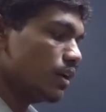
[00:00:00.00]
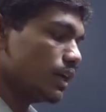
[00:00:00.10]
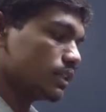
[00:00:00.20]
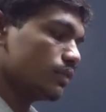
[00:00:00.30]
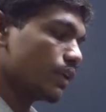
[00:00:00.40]

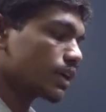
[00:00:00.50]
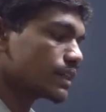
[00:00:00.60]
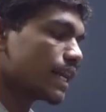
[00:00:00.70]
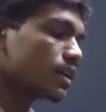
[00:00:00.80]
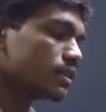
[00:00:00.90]
Yes,
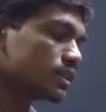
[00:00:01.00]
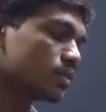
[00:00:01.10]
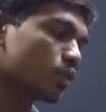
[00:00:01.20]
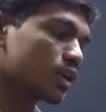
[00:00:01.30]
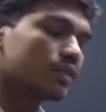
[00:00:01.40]
vector calculus is
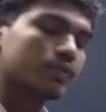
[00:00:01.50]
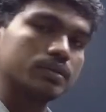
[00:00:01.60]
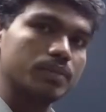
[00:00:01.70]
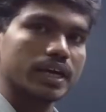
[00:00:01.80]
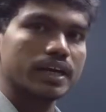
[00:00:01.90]
important
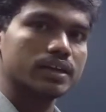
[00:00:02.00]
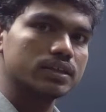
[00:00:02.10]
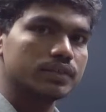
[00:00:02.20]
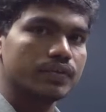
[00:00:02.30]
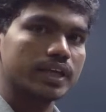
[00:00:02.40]
for
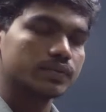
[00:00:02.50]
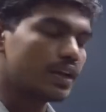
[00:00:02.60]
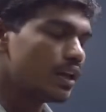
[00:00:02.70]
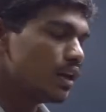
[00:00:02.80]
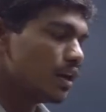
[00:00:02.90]
mechanical, civil as well,